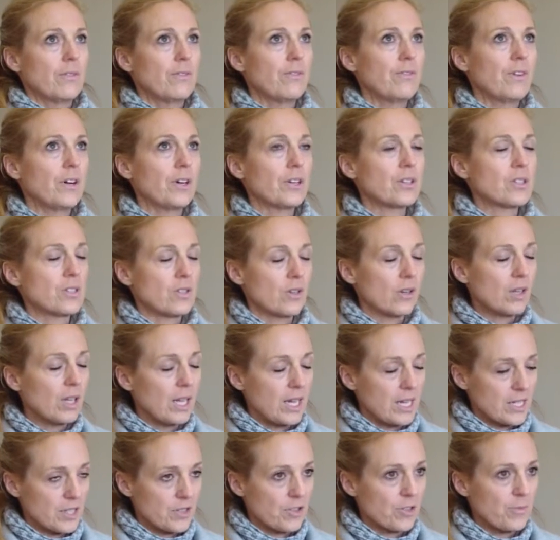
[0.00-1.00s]
focused on
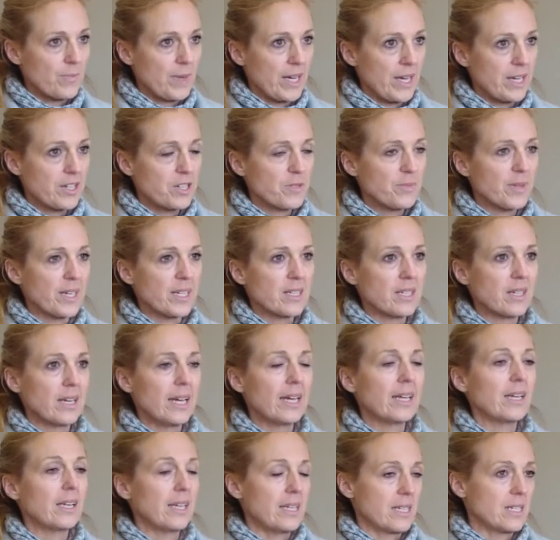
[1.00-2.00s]
classroom management
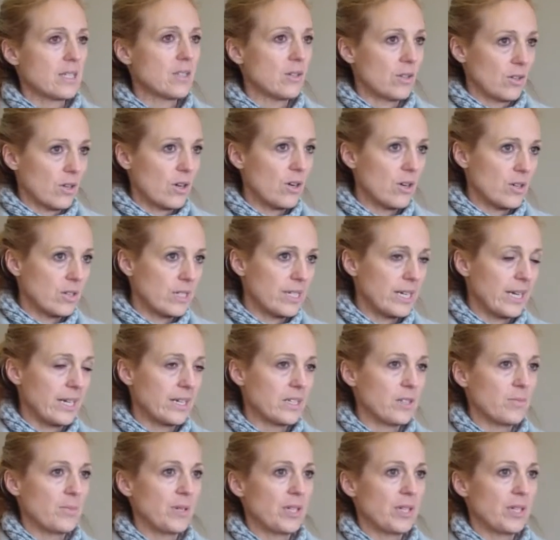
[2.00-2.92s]
and less on content,